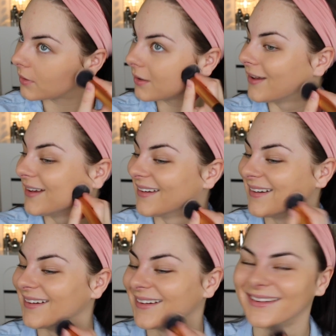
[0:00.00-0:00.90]
That
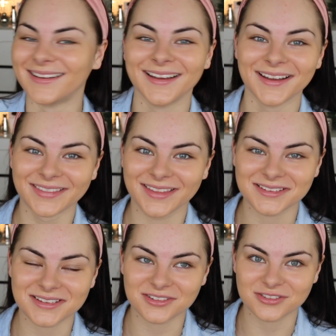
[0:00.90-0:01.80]

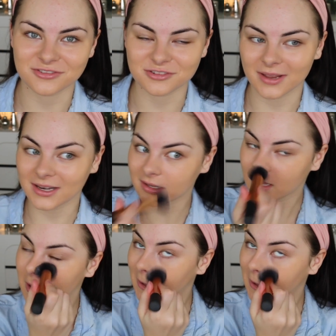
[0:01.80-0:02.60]
sounded so dramatic.